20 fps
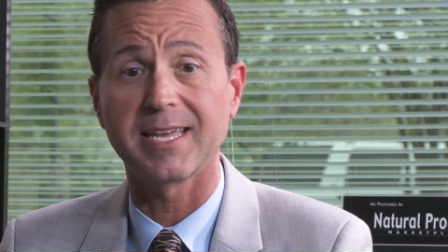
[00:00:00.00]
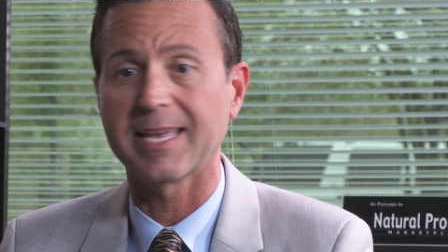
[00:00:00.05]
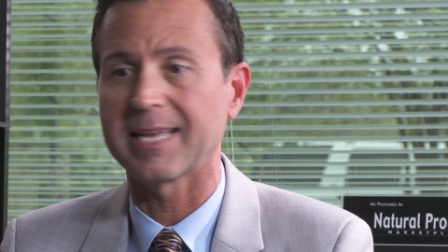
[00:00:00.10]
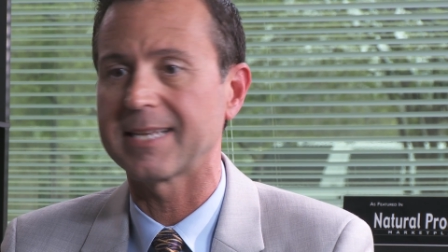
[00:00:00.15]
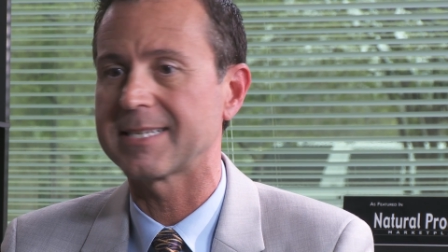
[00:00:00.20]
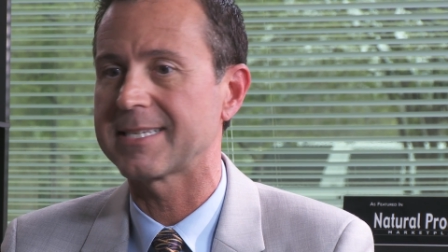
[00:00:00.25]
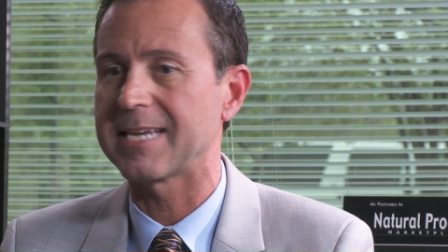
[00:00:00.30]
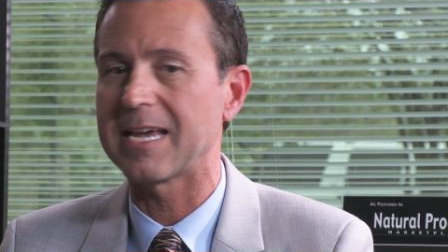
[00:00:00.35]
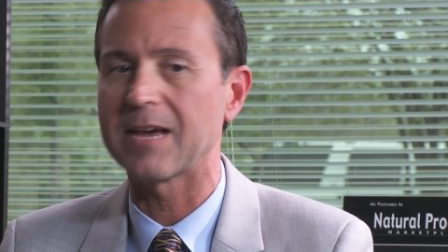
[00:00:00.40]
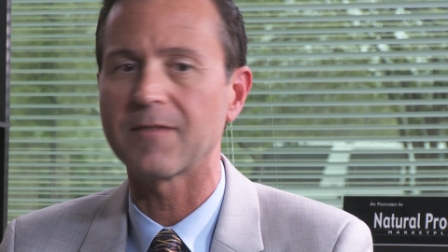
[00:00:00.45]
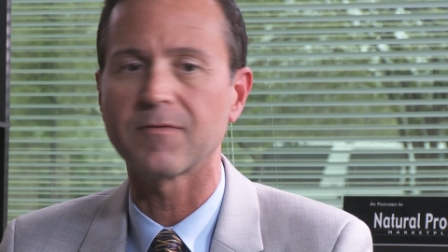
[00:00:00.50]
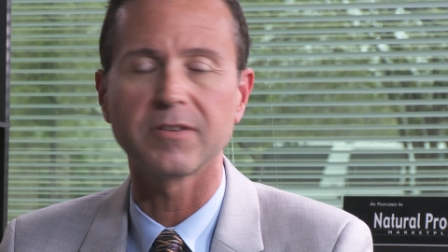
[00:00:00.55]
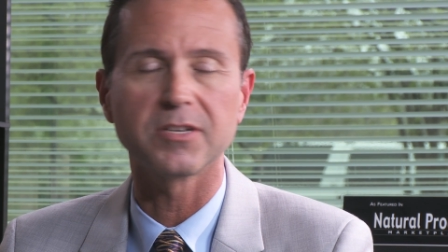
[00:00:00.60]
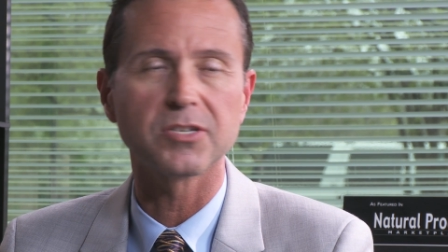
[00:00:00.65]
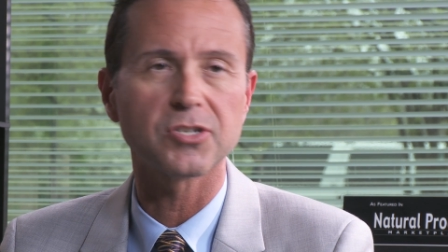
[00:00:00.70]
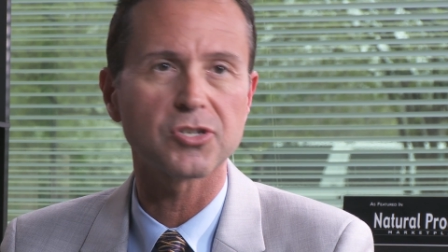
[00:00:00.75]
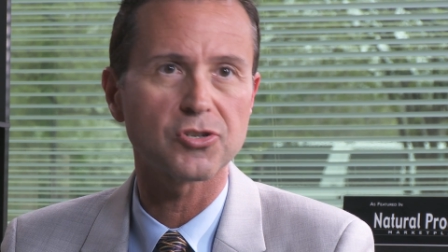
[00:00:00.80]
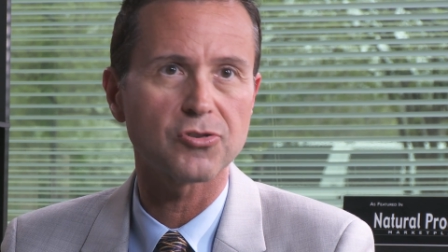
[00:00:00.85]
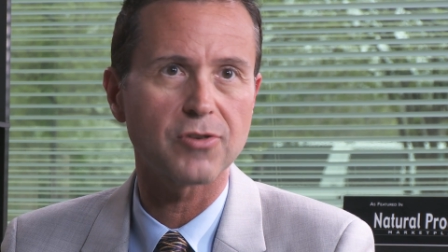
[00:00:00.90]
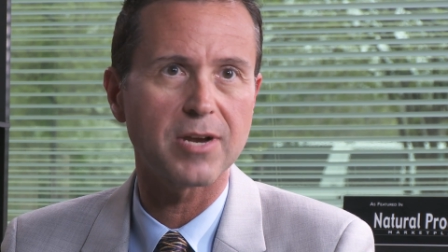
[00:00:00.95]
against every
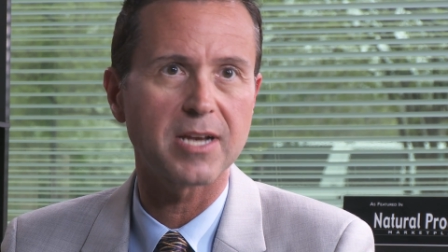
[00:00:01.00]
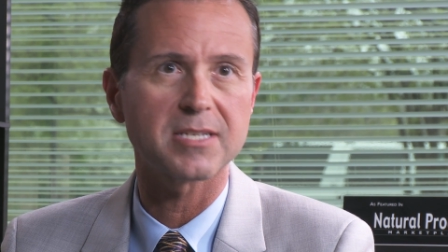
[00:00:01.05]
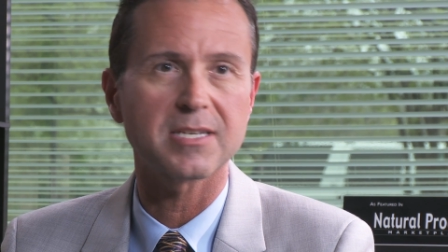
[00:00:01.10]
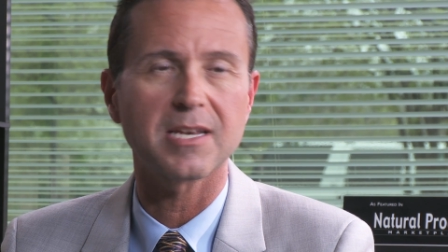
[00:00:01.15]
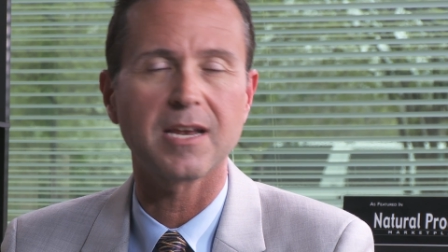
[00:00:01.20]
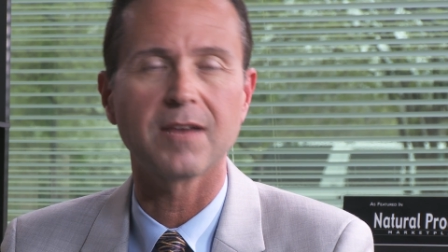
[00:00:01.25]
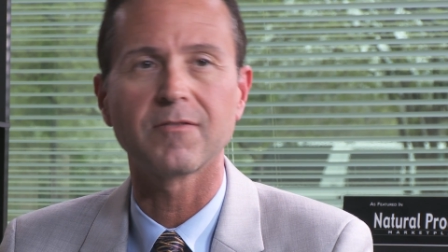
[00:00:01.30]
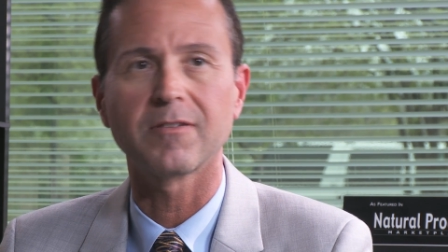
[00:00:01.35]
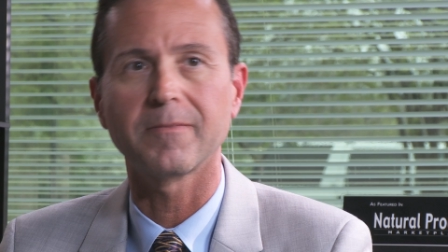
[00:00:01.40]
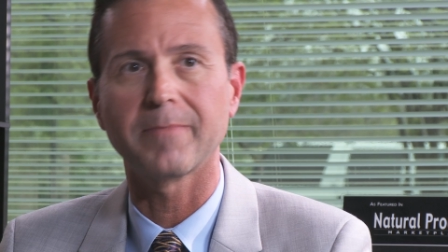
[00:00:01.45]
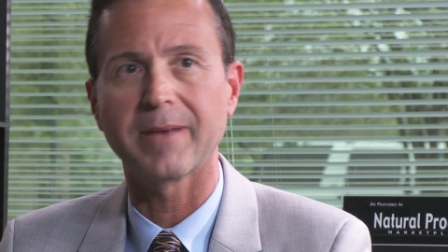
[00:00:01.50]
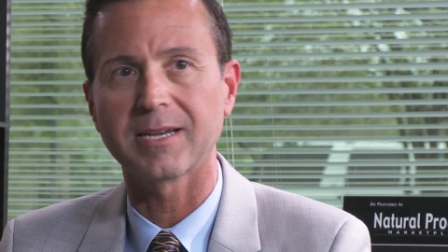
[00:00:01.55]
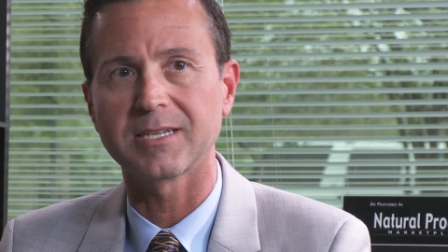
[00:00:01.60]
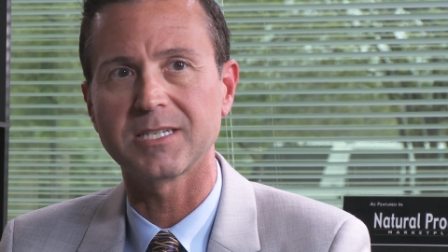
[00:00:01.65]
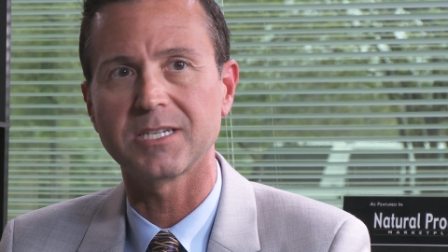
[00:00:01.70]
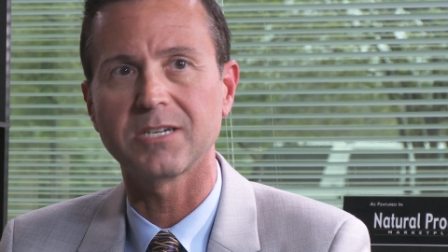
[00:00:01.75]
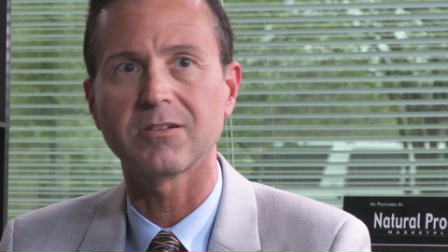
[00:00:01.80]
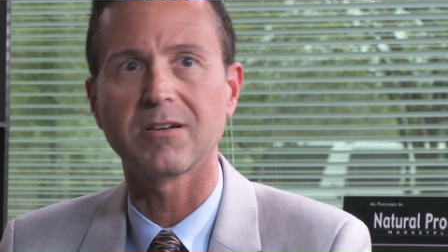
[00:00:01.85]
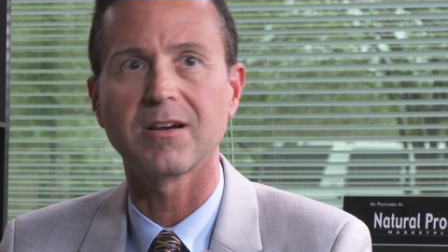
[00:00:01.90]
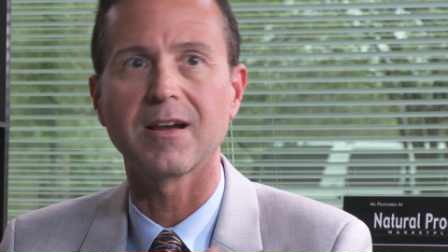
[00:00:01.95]
stress, every
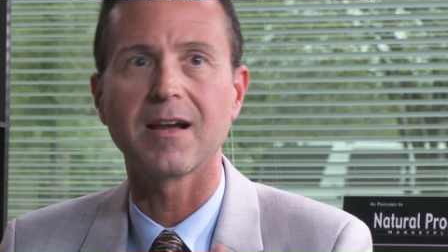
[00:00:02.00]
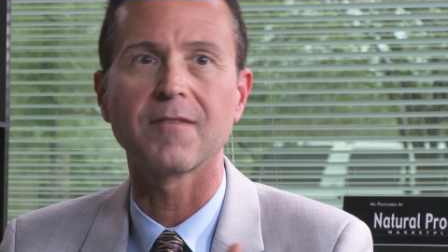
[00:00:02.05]
bacteria,